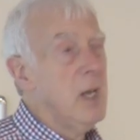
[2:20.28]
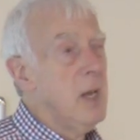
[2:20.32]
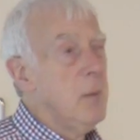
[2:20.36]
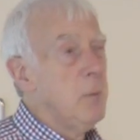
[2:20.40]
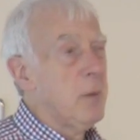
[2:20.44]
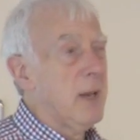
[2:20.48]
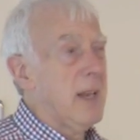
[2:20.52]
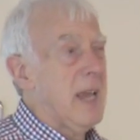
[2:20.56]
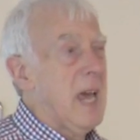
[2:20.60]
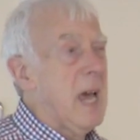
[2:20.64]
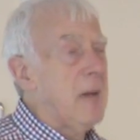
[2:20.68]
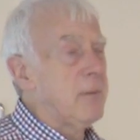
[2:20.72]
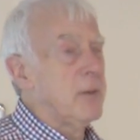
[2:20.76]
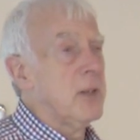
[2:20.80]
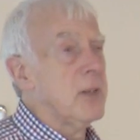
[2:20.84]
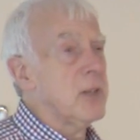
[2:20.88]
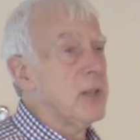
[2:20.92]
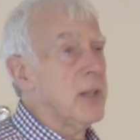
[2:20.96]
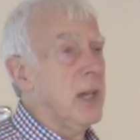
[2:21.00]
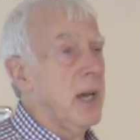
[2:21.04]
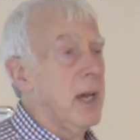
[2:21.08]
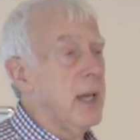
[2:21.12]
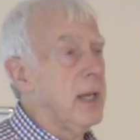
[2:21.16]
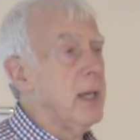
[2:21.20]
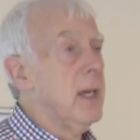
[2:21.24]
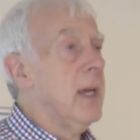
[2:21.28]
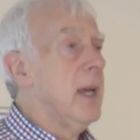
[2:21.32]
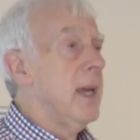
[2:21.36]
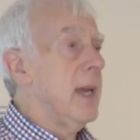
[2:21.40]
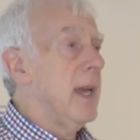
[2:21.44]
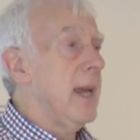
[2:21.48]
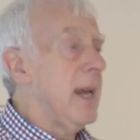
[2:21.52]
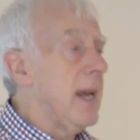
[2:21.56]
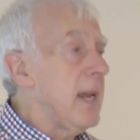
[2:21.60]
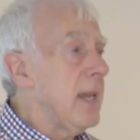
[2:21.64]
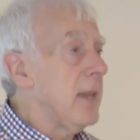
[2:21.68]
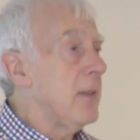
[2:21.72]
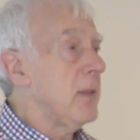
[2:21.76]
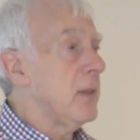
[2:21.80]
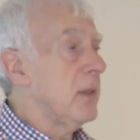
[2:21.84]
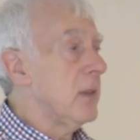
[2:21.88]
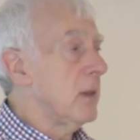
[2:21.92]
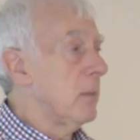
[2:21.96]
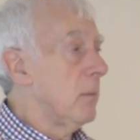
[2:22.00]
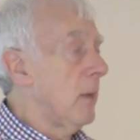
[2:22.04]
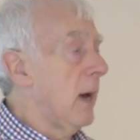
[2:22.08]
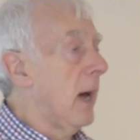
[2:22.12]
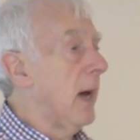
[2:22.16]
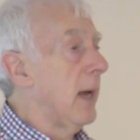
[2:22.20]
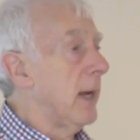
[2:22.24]
But I have to say, in
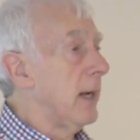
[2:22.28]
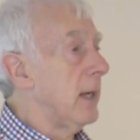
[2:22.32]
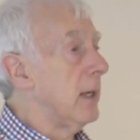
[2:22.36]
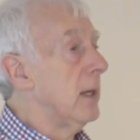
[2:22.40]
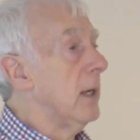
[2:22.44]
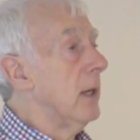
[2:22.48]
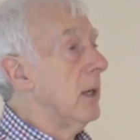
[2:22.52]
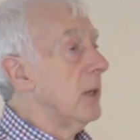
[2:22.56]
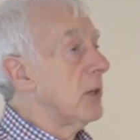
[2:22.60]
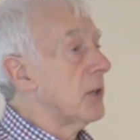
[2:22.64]
the main,